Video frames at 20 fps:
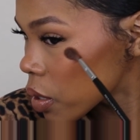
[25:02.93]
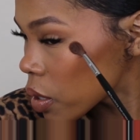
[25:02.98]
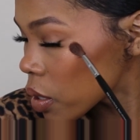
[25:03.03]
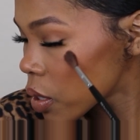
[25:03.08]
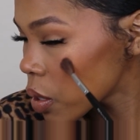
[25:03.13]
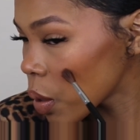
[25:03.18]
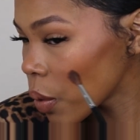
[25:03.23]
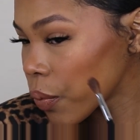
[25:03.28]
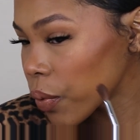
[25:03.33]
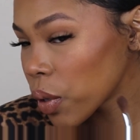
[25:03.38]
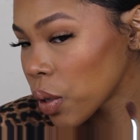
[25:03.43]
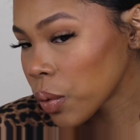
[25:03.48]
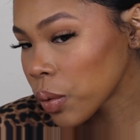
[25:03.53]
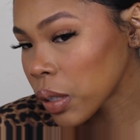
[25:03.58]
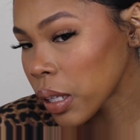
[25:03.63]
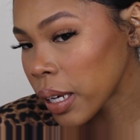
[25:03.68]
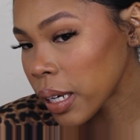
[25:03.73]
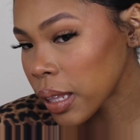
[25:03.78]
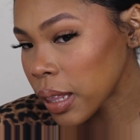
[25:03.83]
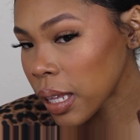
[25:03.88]
So if you don't
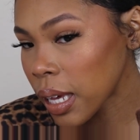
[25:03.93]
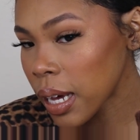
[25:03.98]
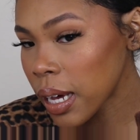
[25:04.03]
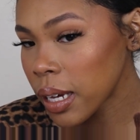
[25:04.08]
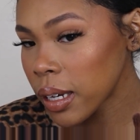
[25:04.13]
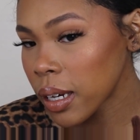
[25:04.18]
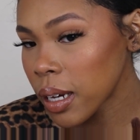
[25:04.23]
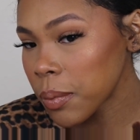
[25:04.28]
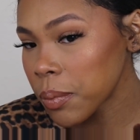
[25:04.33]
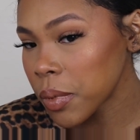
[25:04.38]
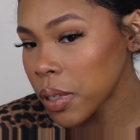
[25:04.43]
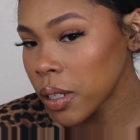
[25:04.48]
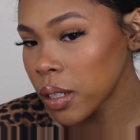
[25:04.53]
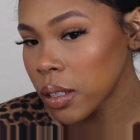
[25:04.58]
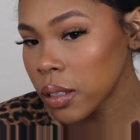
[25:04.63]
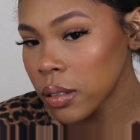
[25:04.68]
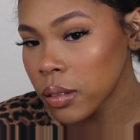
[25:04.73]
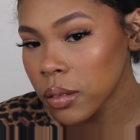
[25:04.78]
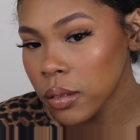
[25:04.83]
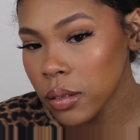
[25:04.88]
like that, I mean,
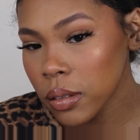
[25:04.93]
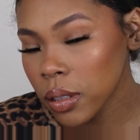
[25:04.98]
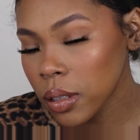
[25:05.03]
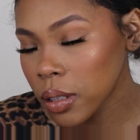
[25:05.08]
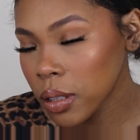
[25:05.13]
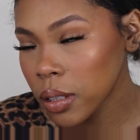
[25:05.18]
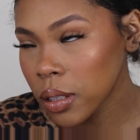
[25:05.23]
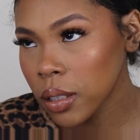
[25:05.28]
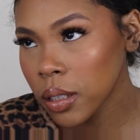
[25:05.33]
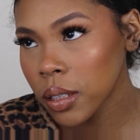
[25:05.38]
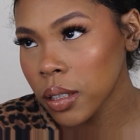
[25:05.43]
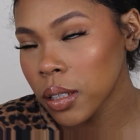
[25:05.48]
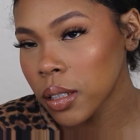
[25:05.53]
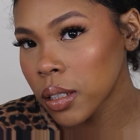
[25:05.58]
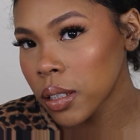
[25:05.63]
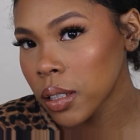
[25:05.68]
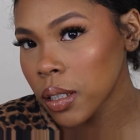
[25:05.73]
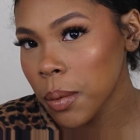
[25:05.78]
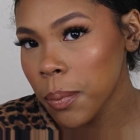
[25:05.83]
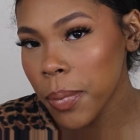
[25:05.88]

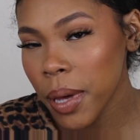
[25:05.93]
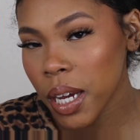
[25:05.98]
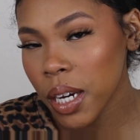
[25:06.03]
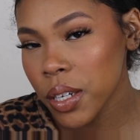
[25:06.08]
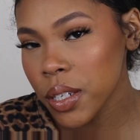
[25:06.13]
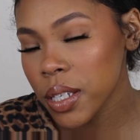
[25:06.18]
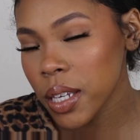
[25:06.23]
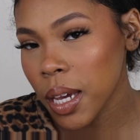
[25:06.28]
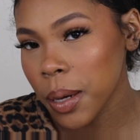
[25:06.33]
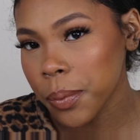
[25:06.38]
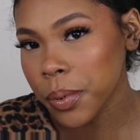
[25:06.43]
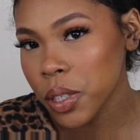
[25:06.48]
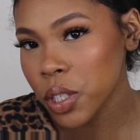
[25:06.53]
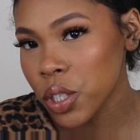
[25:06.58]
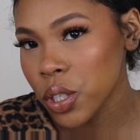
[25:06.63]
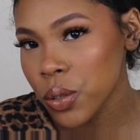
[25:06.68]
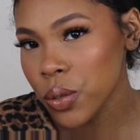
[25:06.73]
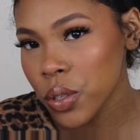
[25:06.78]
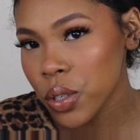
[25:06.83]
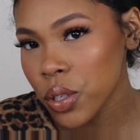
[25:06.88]
beggars can't be
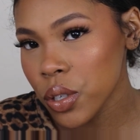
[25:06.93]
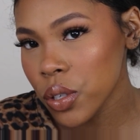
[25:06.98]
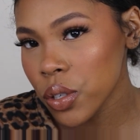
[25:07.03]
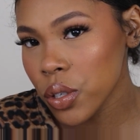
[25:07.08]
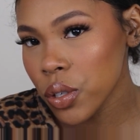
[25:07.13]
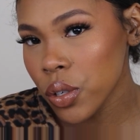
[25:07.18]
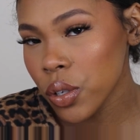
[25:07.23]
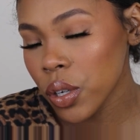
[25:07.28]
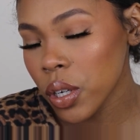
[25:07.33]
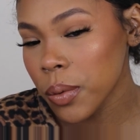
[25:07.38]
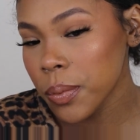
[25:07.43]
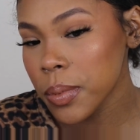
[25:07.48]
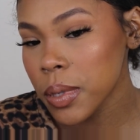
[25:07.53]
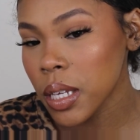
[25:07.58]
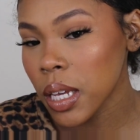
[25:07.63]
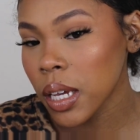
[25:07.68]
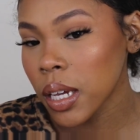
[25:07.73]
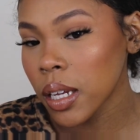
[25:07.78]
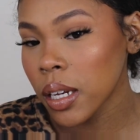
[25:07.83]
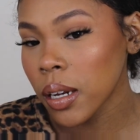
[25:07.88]
choosers, you know what I'm
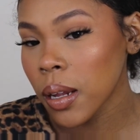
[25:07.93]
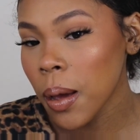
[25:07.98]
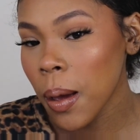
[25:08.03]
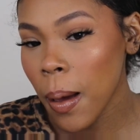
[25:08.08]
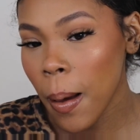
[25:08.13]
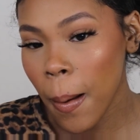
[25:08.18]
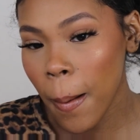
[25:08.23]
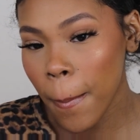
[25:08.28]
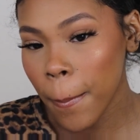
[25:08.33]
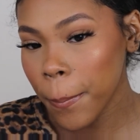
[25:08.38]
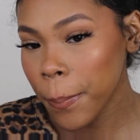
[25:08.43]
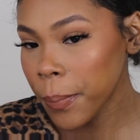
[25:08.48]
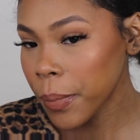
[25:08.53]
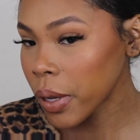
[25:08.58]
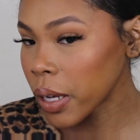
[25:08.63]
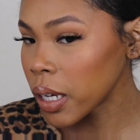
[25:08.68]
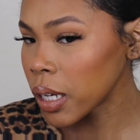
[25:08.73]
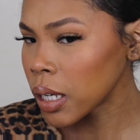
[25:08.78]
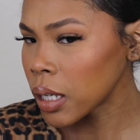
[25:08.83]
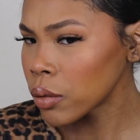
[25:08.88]
saying?
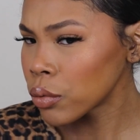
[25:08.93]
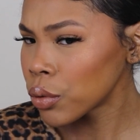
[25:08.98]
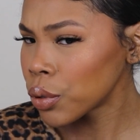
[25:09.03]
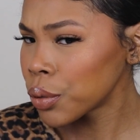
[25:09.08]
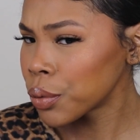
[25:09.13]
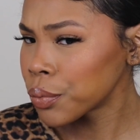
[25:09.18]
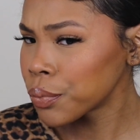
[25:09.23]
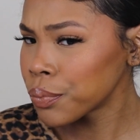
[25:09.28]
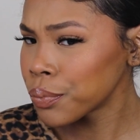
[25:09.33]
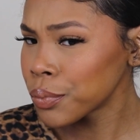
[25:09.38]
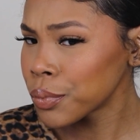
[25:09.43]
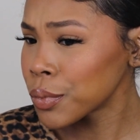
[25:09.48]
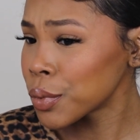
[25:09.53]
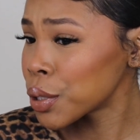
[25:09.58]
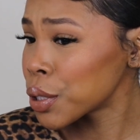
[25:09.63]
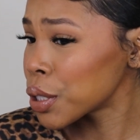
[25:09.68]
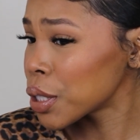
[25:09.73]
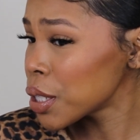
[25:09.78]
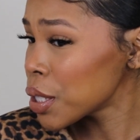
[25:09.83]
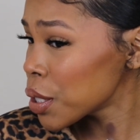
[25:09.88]
But
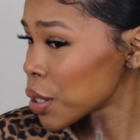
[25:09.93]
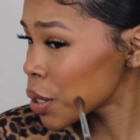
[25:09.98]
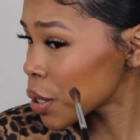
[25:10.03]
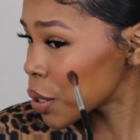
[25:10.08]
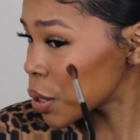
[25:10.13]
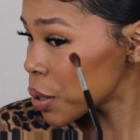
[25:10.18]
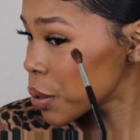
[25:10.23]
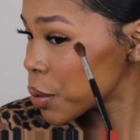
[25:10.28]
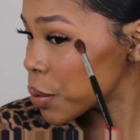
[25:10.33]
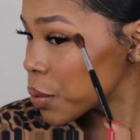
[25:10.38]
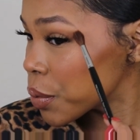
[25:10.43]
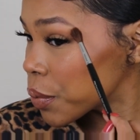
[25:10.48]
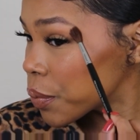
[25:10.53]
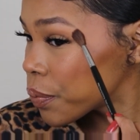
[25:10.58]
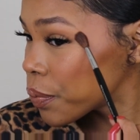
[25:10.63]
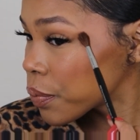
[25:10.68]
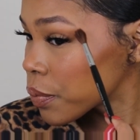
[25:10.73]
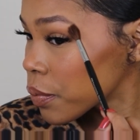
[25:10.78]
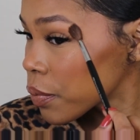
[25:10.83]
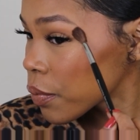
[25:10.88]
she is cute.
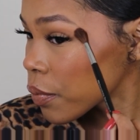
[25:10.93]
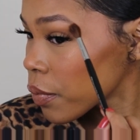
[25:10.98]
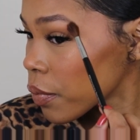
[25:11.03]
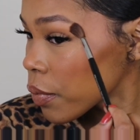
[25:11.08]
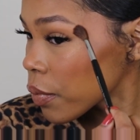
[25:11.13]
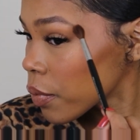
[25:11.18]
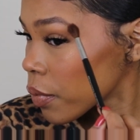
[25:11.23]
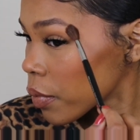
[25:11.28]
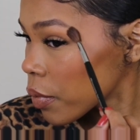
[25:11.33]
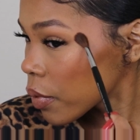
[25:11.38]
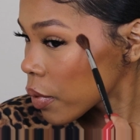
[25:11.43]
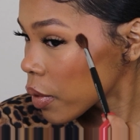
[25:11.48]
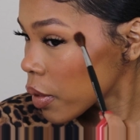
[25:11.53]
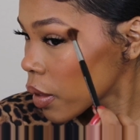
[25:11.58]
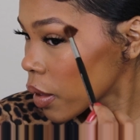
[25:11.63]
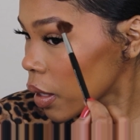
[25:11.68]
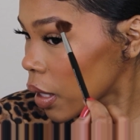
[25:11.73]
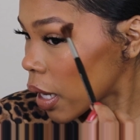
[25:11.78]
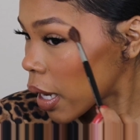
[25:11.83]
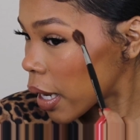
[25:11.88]

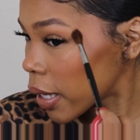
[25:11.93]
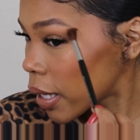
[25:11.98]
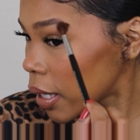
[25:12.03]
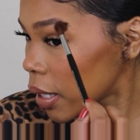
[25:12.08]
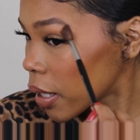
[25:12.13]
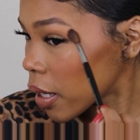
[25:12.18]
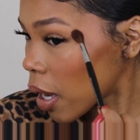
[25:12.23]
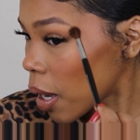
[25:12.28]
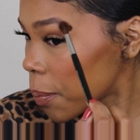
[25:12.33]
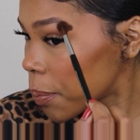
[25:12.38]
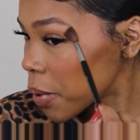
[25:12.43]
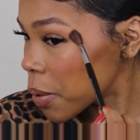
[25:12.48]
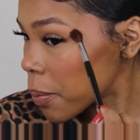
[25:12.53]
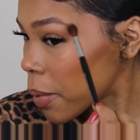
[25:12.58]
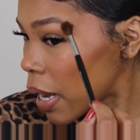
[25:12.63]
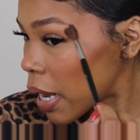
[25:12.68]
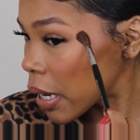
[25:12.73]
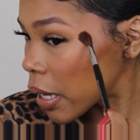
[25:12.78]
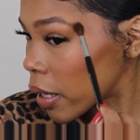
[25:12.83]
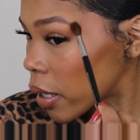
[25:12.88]
I cannot be
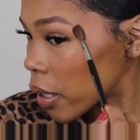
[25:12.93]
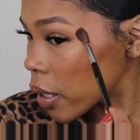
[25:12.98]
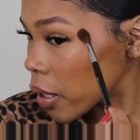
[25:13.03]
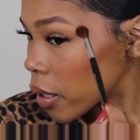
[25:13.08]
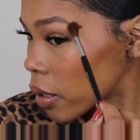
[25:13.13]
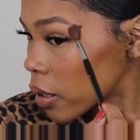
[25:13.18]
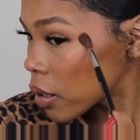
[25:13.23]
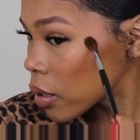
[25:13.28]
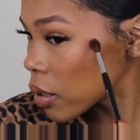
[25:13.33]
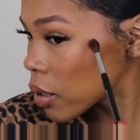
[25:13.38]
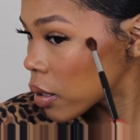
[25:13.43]
mad at her.